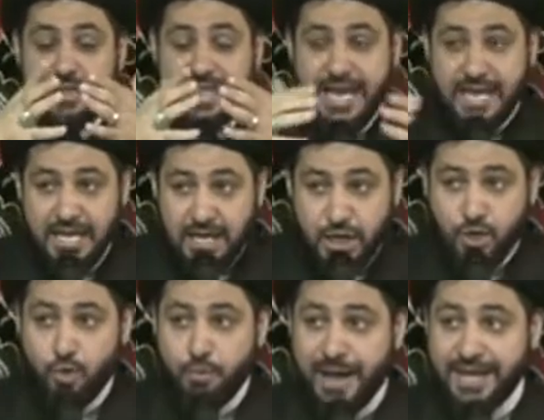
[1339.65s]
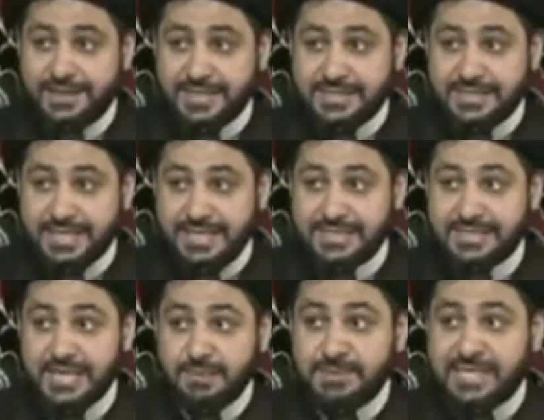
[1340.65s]
They knew about this thing.
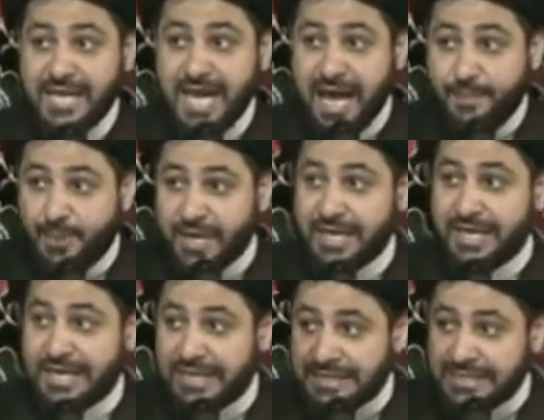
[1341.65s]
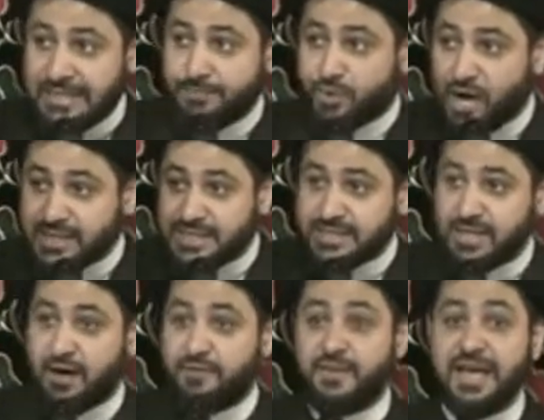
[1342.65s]
Something happened in the process
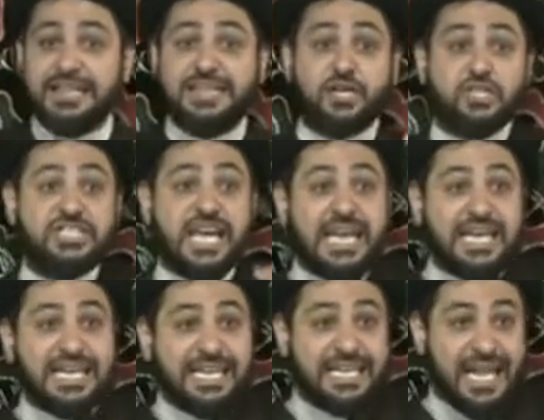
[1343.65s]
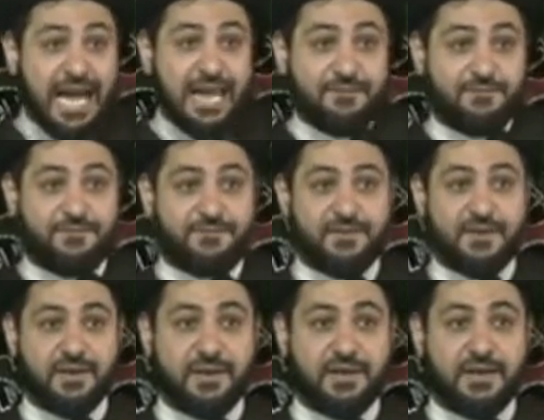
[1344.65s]
of their daily life,
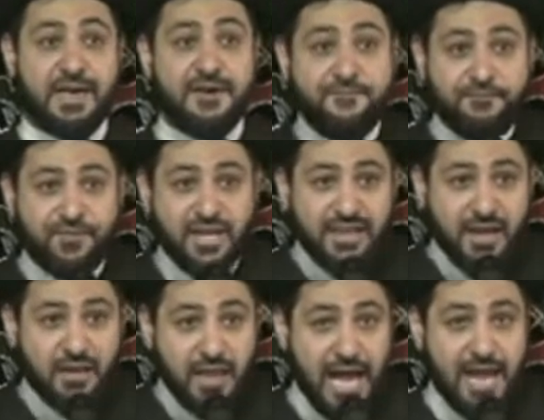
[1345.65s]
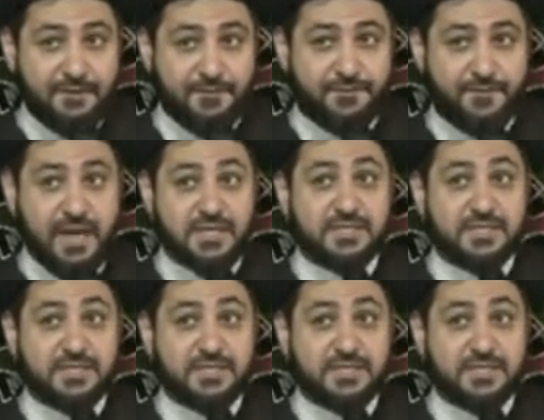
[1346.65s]
everyday life.